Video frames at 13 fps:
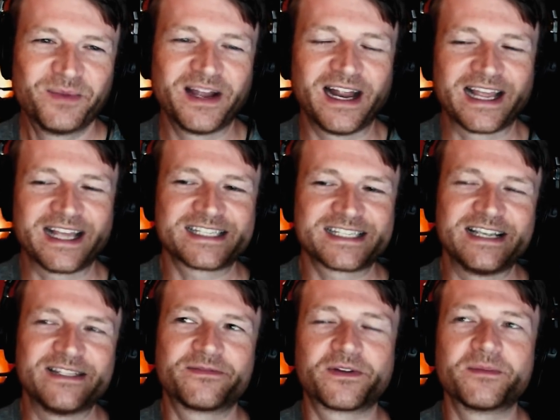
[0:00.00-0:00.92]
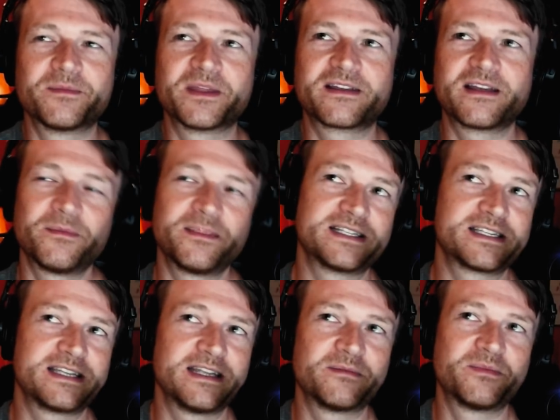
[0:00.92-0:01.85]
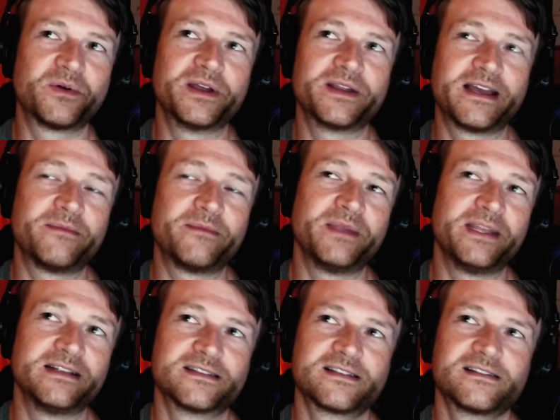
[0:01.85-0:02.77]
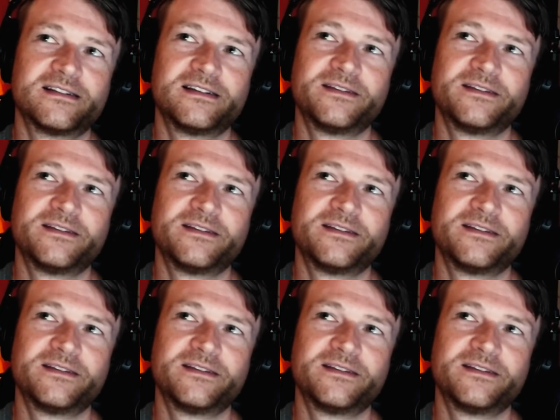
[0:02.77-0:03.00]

but I guess if, from the company's standpoint, that means